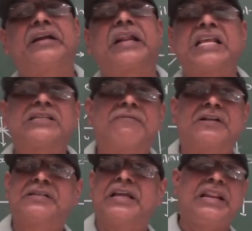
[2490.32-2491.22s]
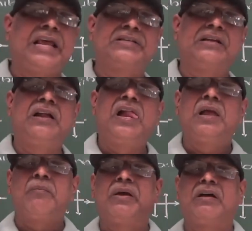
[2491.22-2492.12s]
transverse in nature,
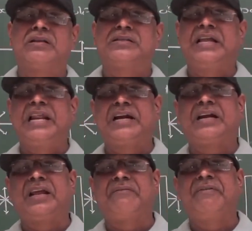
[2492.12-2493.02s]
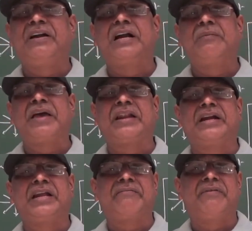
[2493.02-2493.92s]
because electric field and
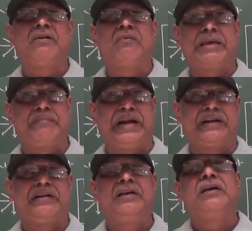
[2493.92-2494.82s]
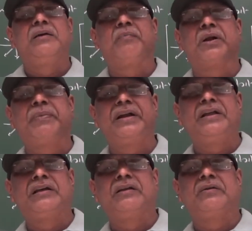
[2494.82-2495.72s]
magnetic field vibrate
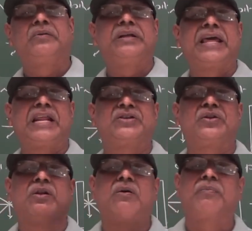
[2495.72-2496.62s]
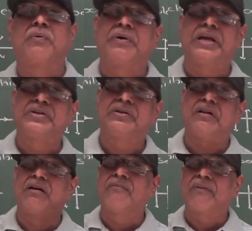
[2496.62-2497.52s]
perpendicular to the direction of propagation
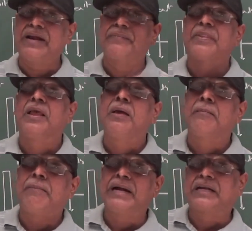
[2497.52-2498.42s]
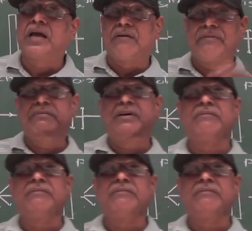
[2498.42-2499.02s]
of light. But however,